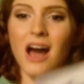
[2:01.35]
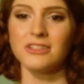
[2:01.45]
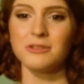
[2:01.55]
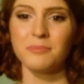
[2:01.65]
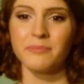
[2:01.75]

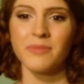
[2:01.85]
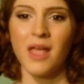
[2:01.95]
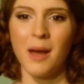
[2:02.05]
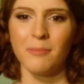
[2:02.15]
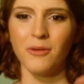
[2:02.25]
Also,
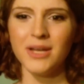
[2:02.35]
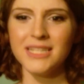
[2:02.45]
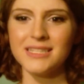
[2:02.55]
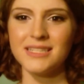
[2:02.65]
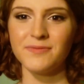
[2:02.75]
10
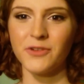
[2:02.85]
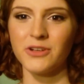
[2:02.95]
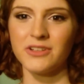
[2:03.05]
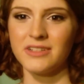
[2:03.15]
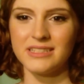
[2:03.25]
points
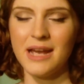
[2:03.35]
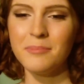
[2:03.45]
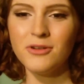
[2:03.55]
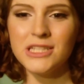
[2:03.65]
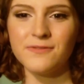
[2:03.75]

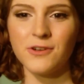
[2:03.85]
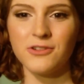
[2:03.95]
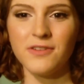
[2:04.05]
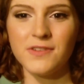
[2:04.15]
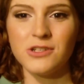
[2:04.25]
for
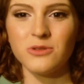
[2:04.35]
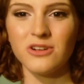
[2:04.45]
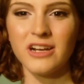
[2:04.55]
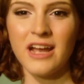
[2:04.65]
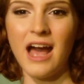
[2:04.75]

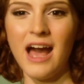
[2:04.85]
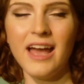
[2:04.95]
Gryffindor.